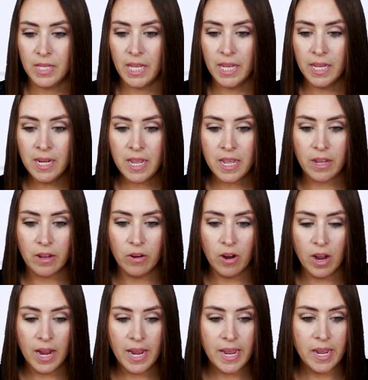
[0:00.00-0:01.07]
And here
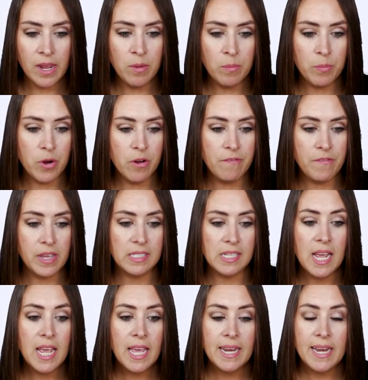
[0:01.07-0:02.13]
I am, perfect.
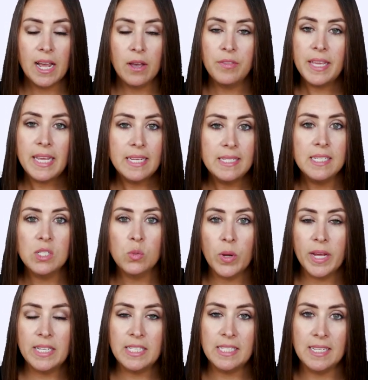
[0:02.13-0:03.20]
Now the easiest
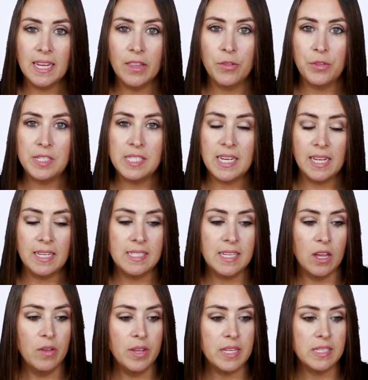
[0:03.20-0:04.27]
way to download this to
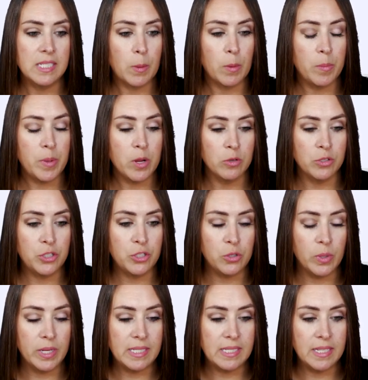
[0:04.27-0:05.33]
Excel is to come up here
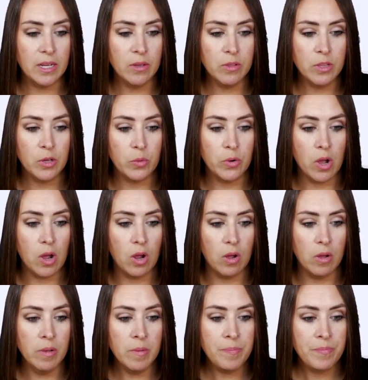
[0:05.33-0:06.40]
to download
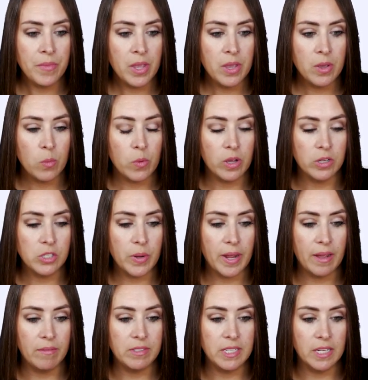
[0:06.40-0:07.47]
all. We also
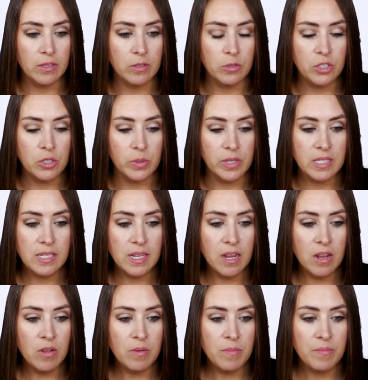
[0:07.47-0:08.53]
have download to
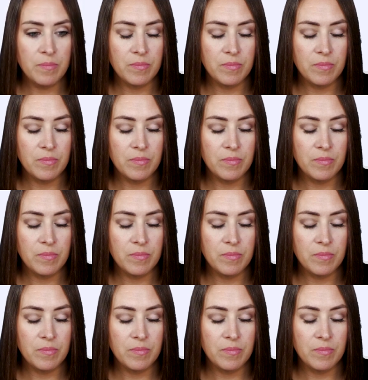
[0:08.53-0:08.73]
Excel.